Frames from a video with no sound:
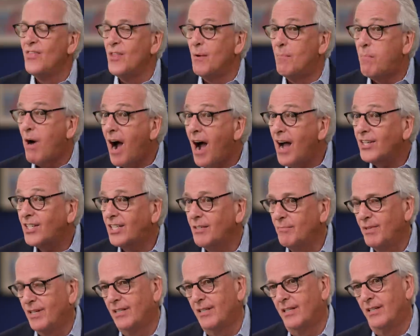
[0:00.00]
The
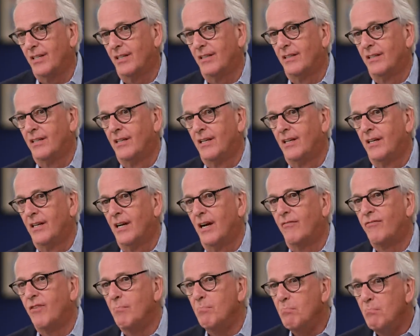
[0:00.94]
possibility
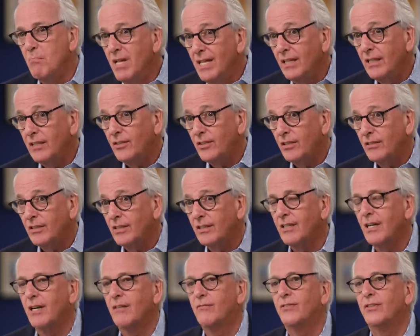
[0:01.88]
of a military
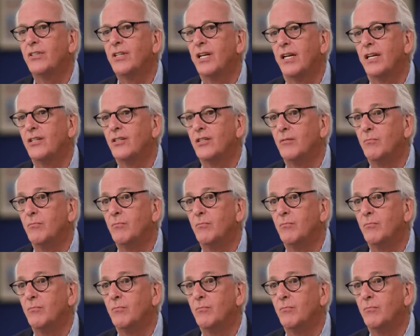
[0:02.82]
confrontation